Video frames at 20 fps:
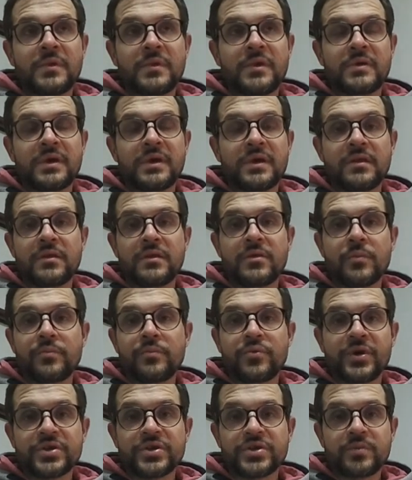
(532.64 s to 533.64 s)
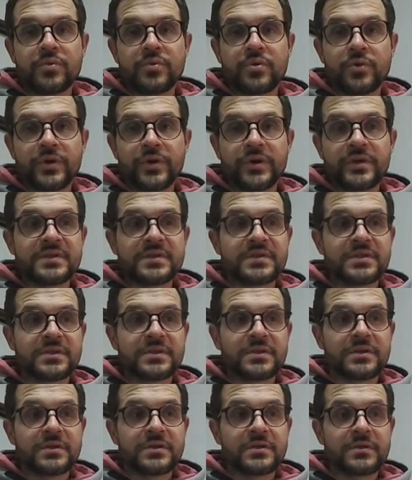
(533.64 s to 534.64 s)
had no pressure points
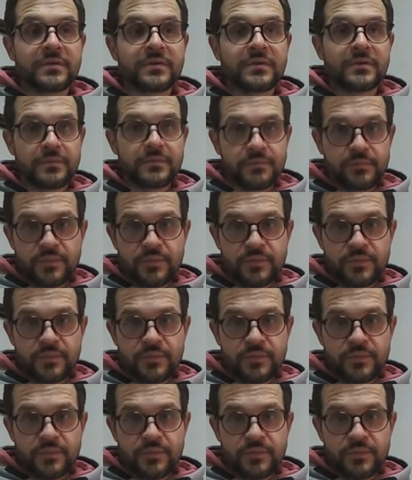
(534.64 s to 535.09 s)
on the